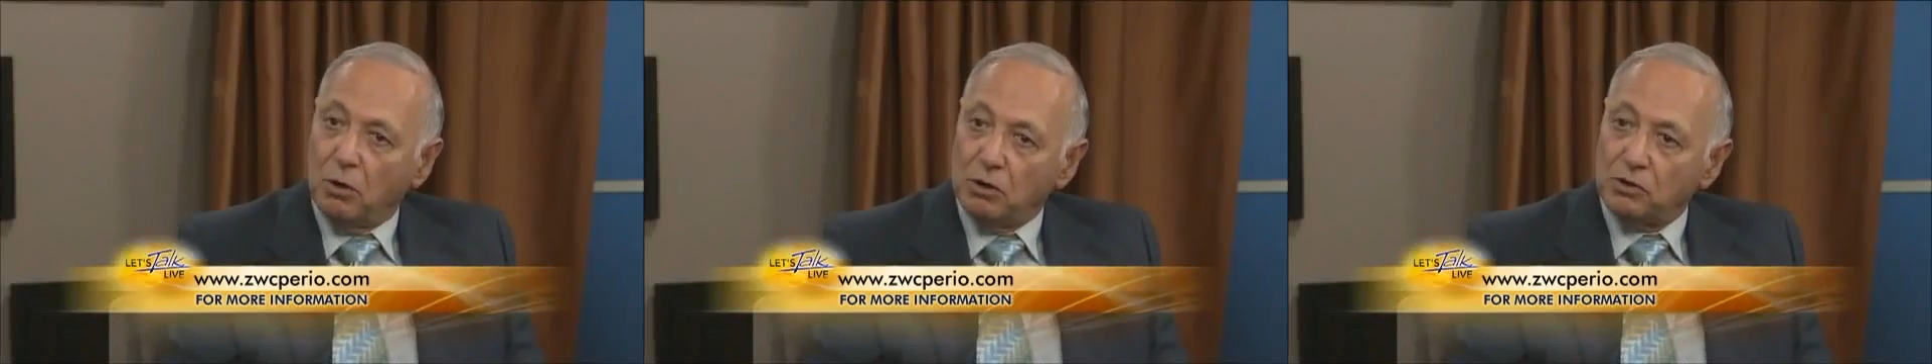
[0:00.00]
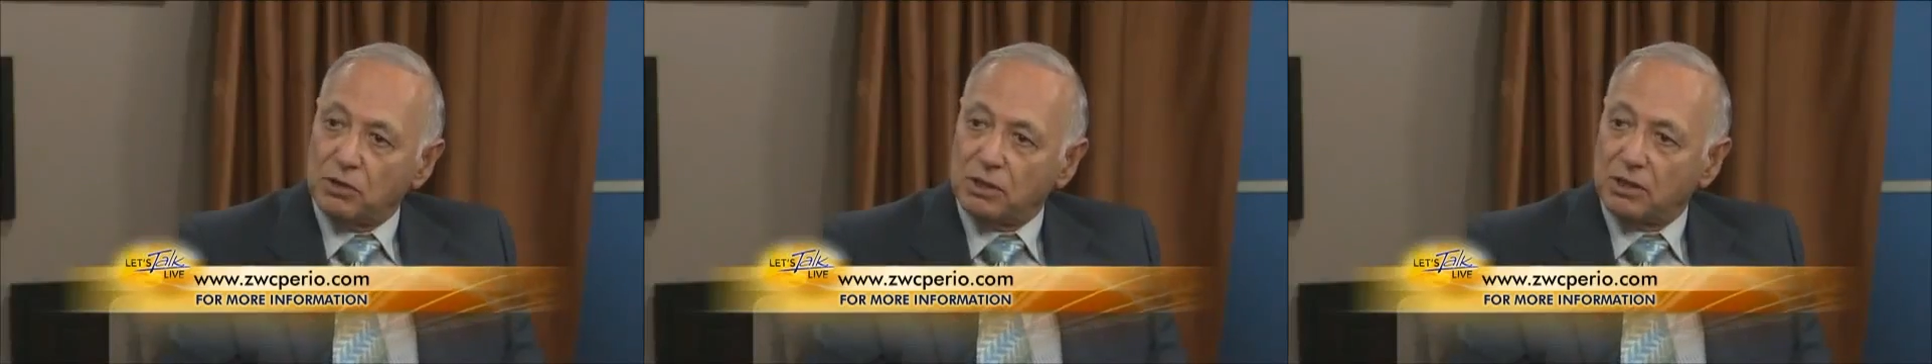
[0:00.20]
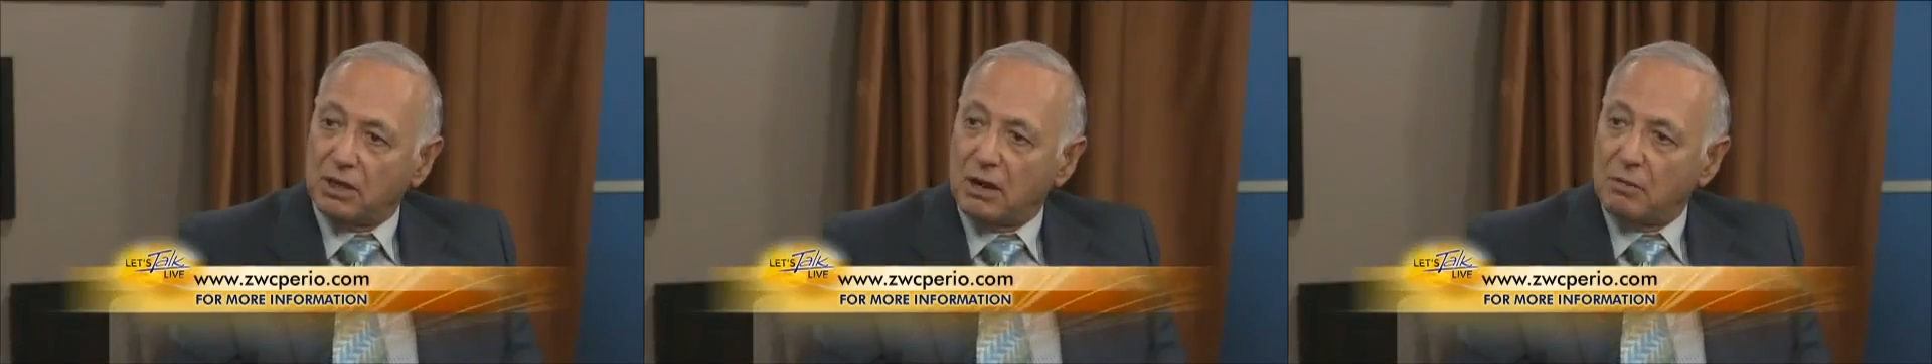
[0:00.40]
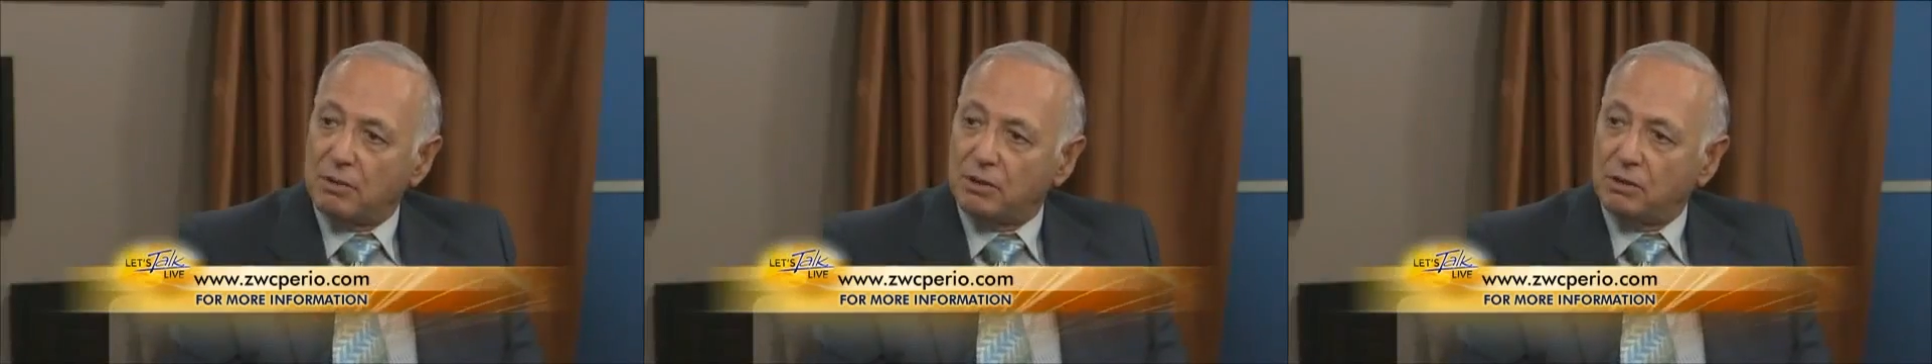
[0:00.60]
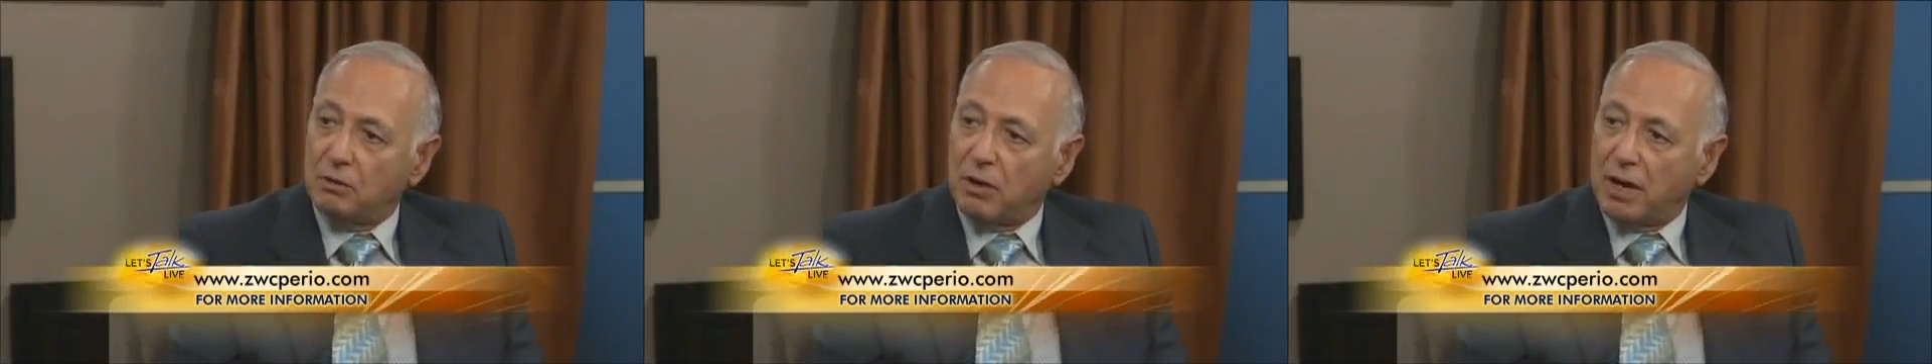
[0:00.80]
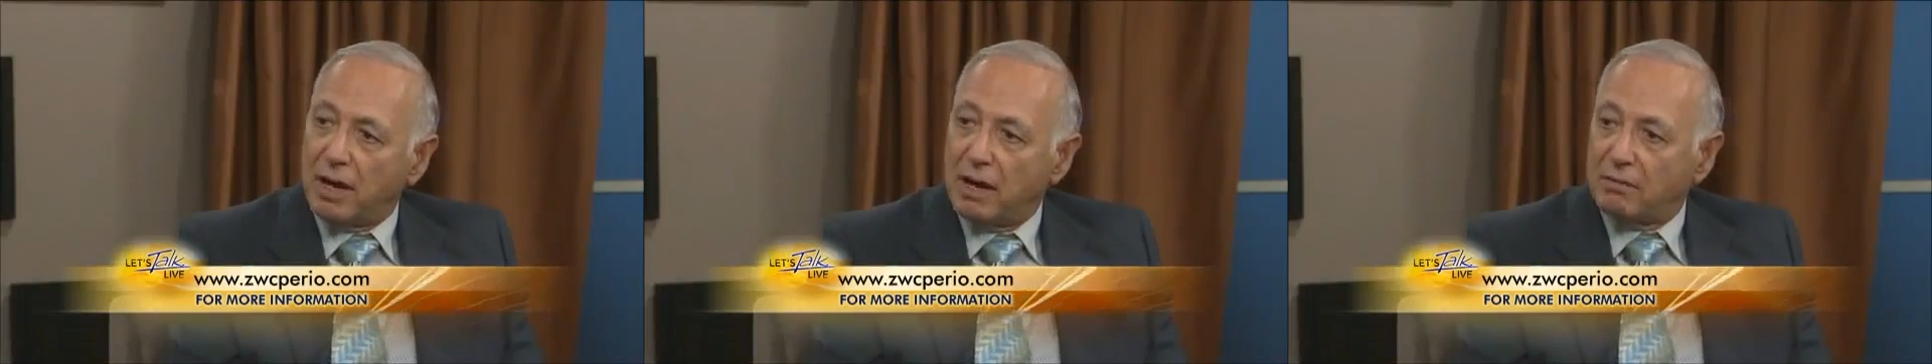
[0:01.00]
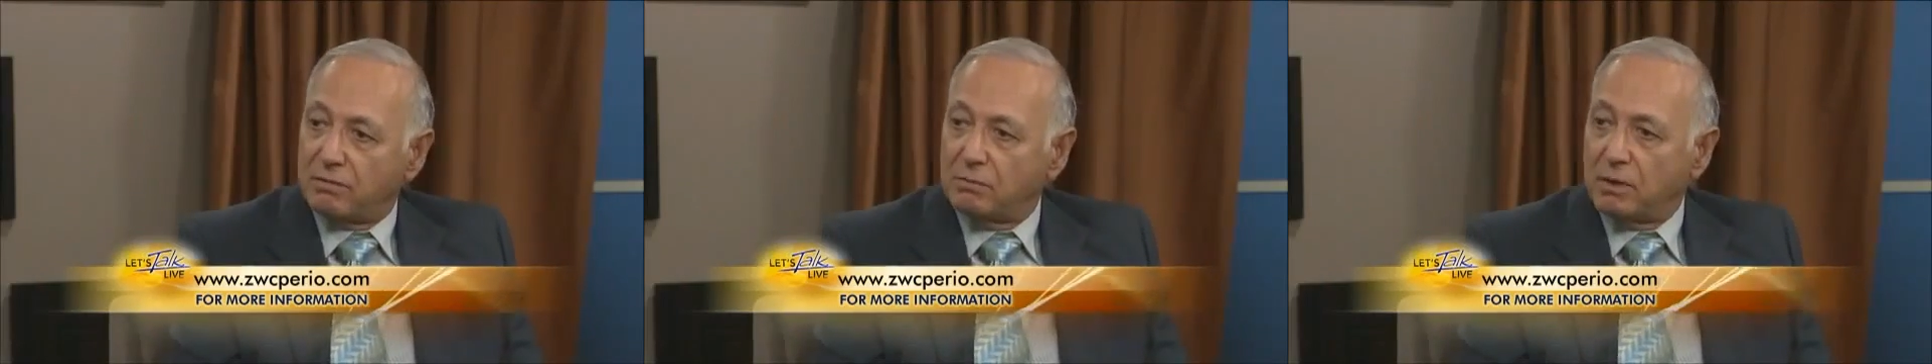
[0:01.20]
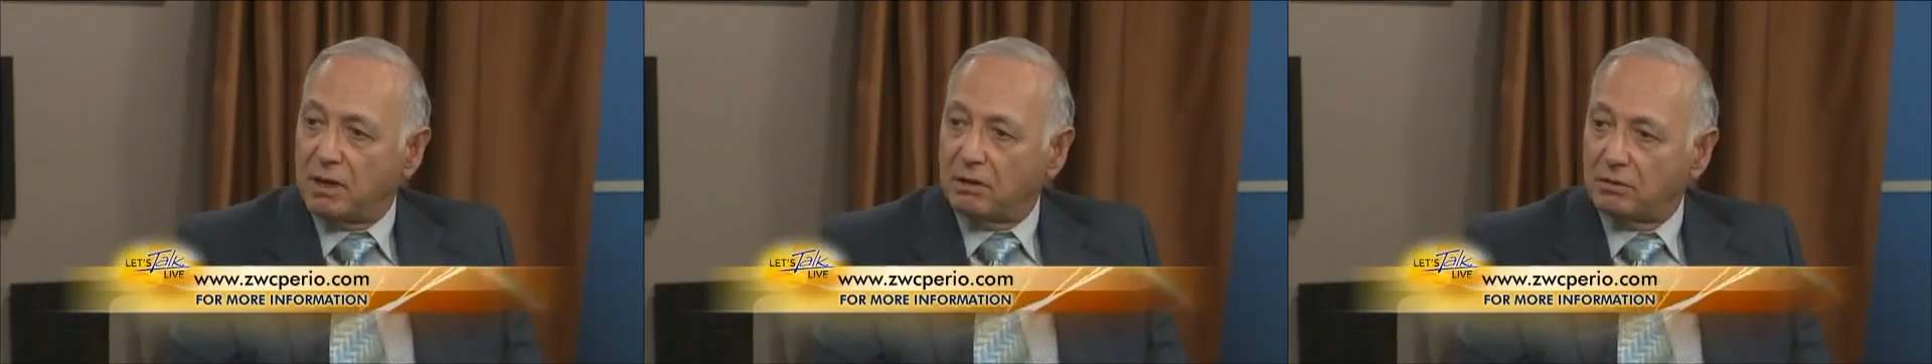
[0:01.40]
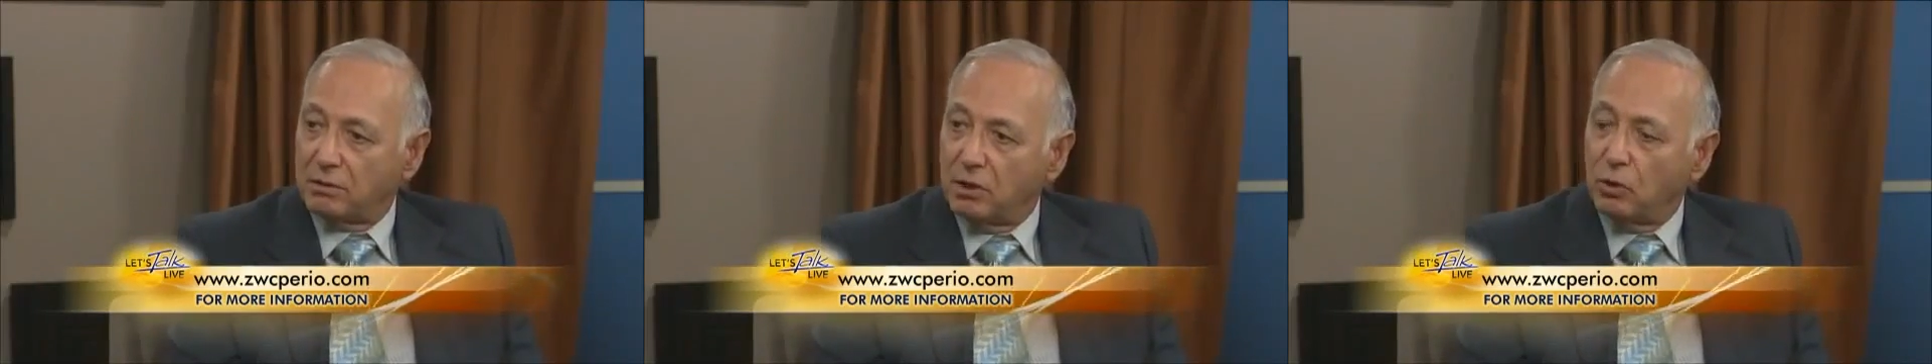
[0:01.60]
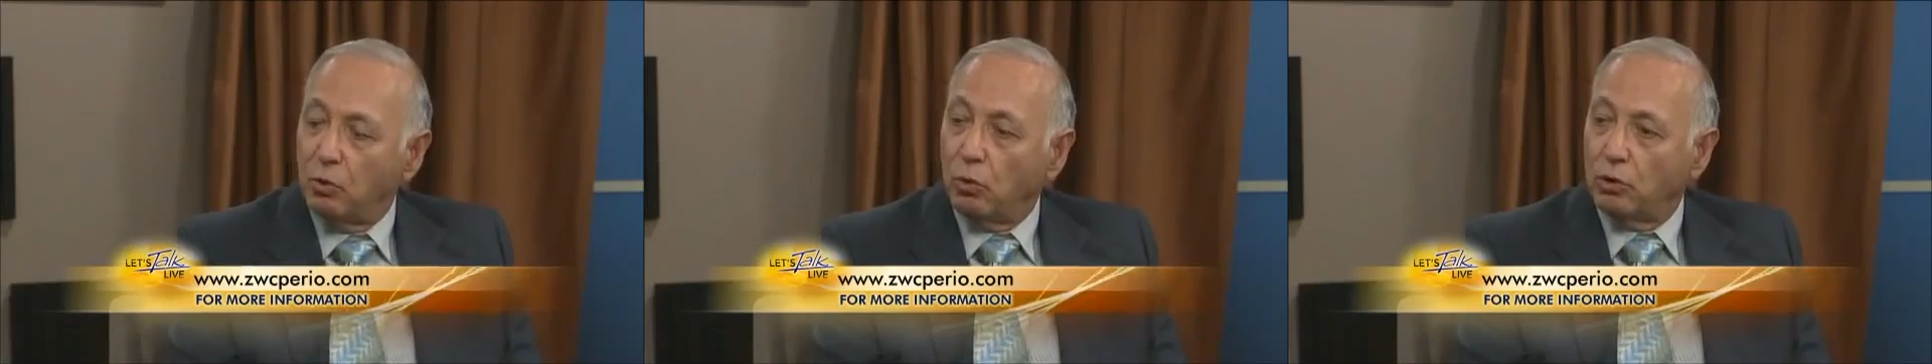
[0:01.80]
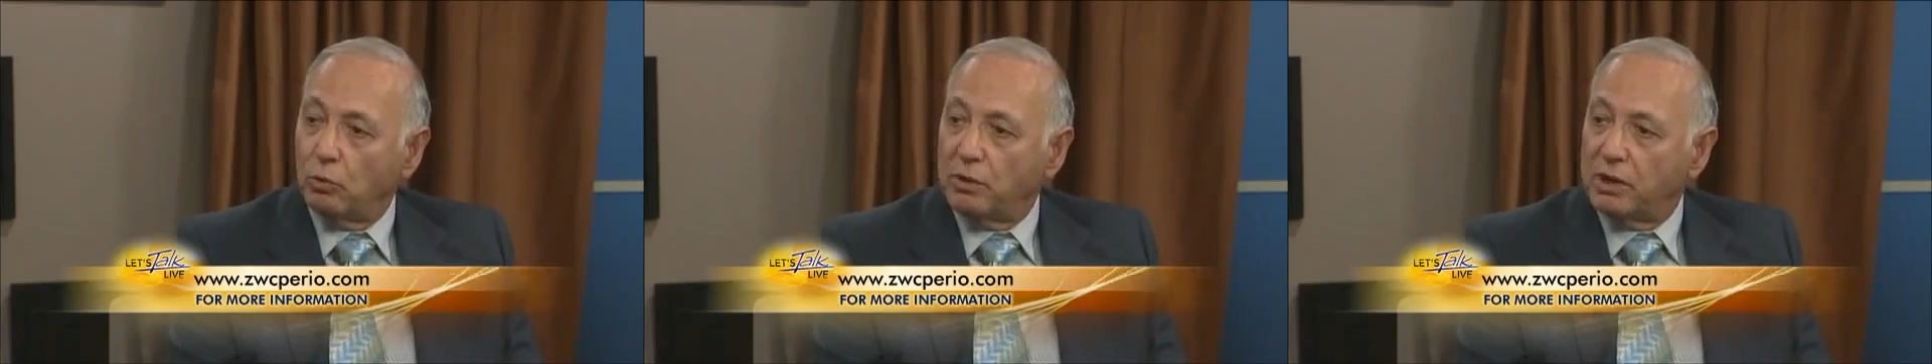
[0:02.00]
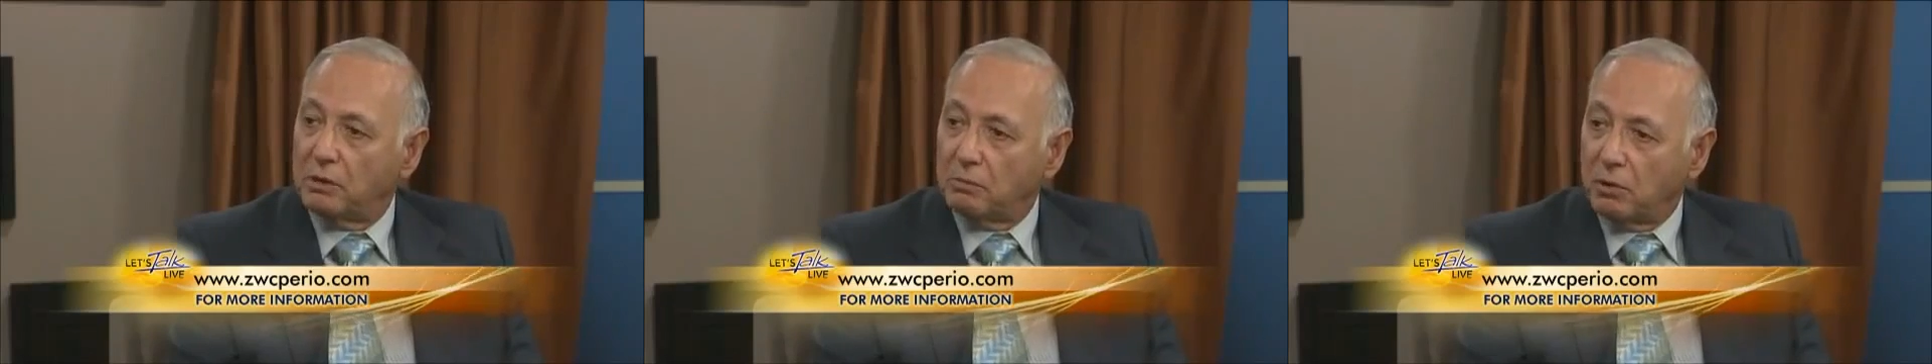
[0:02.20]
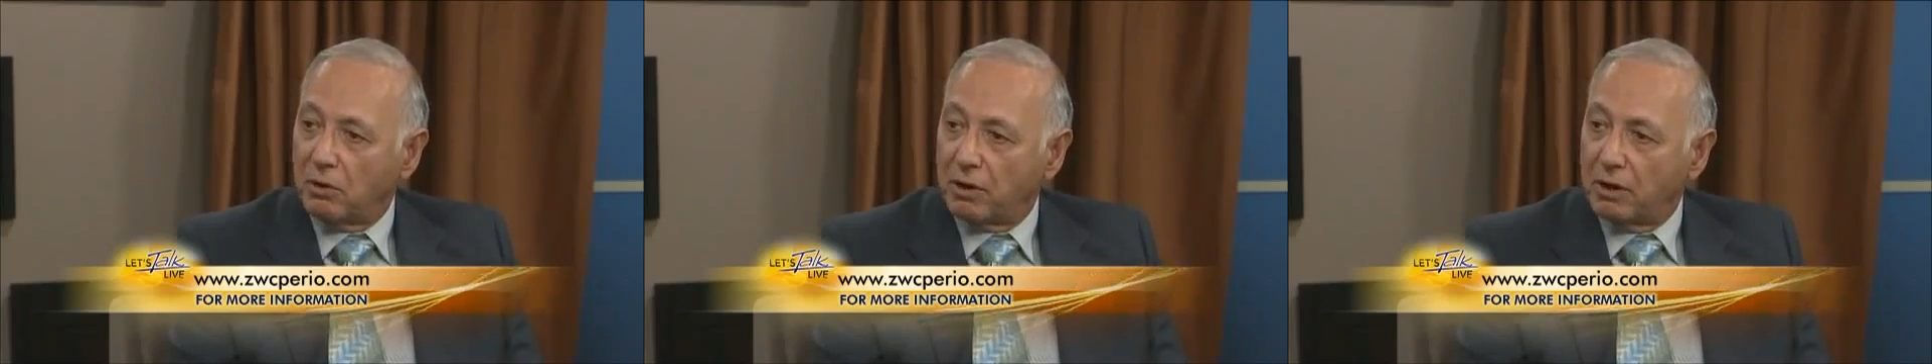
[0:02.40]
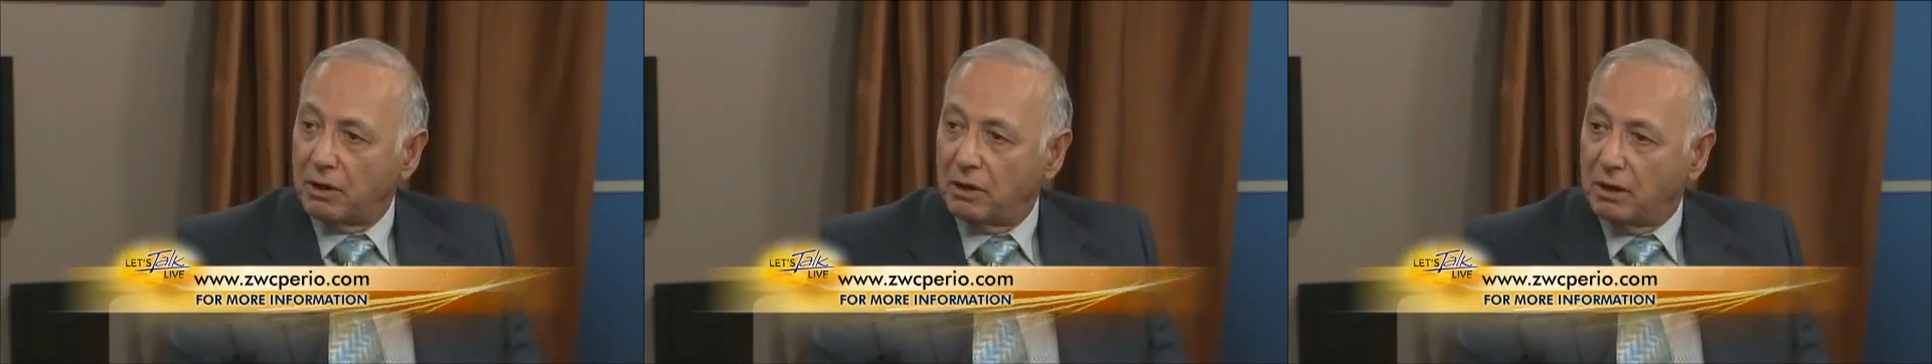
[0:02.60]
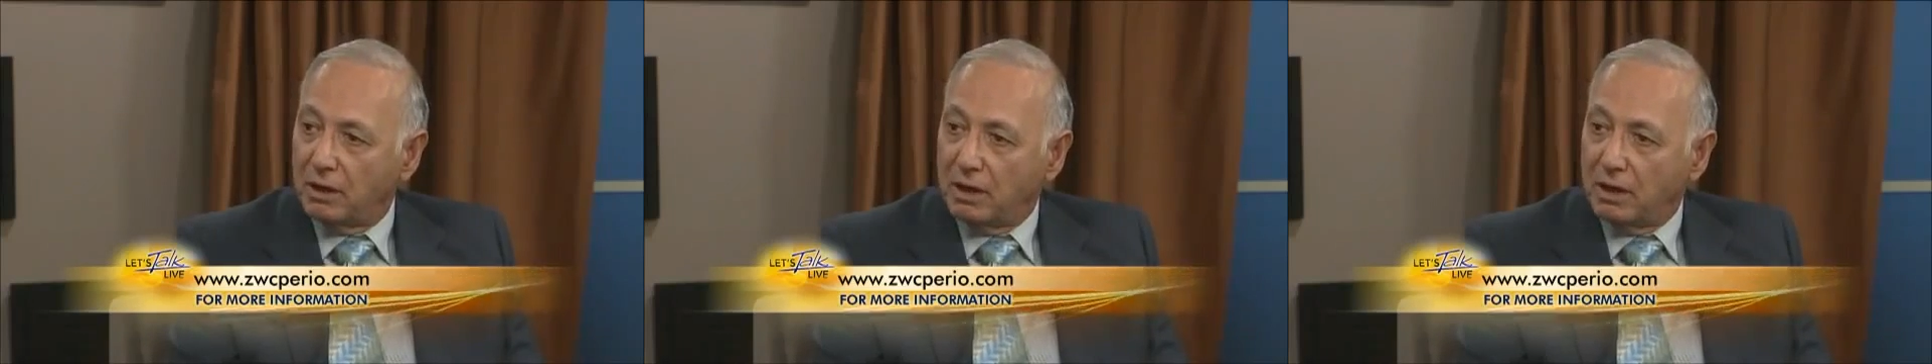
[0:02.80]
Most of the time, we do a half a mouth 1 week apart.